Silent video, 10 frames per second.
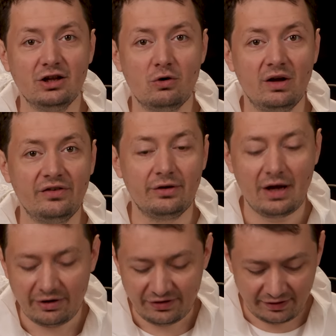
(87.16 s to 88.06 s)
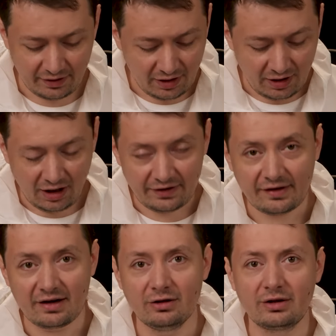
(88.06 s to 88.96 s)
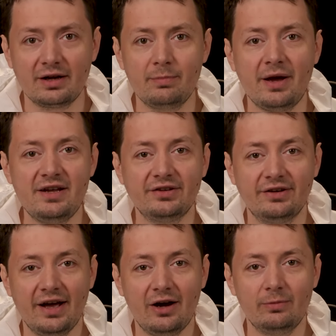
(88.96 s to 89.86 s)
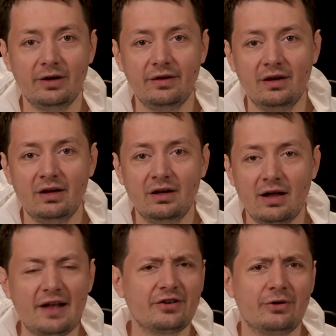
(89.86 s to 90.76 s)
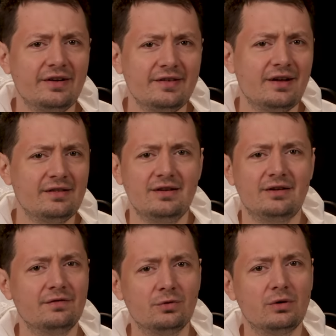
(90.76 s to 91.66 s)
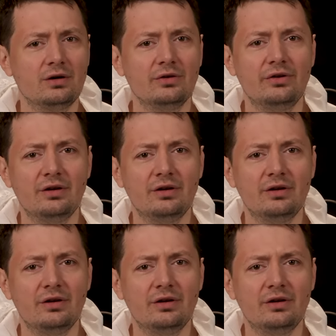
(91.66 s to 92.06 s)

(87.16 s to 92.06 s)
one, so now I just kind of look like a painter now, but that's alright, it's not the end of the world.